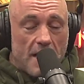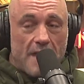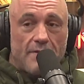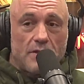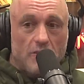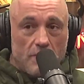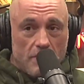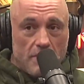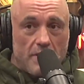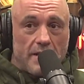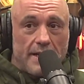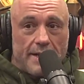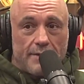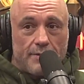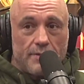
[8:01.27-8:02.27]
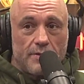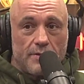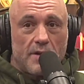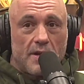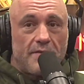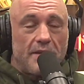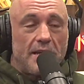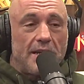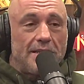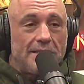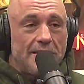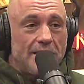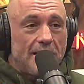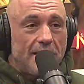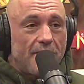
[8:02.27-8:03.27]
I have a Toyota Land Cruiser. I have a
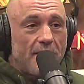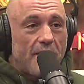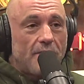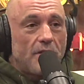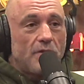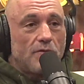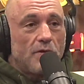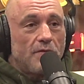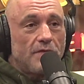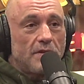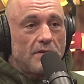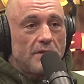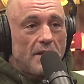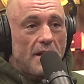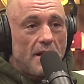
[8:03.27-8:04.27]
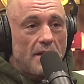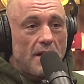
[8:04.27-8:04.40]
1995 that I drove here tonight.